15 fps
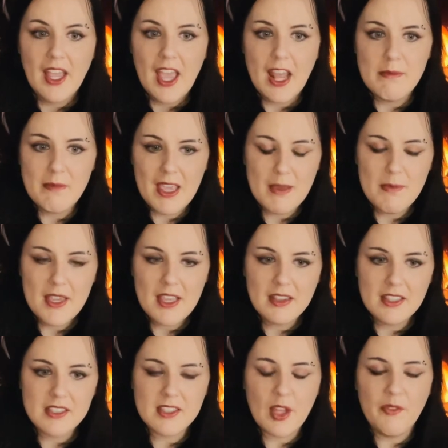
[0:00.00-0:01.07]
And maybe
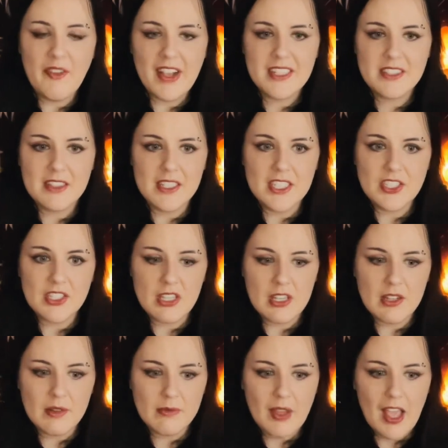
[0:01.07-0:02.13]
the
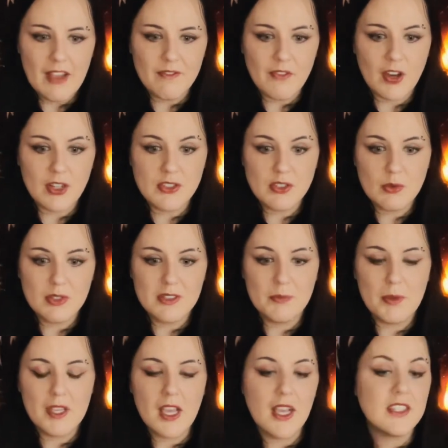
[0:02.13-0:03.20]
self-isolation at first was
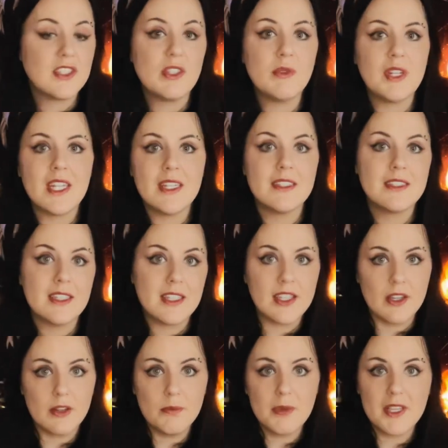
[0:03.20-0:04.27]
because you needed to
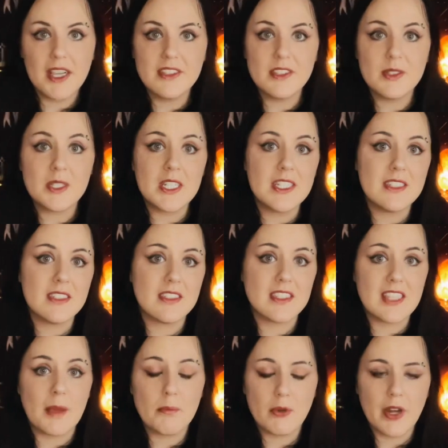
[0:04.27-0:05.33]
heal, because you needed to
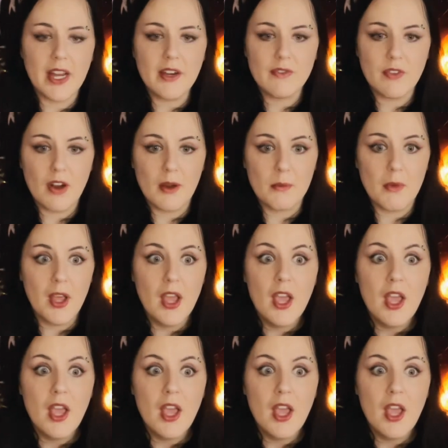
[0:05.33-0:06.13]
separate from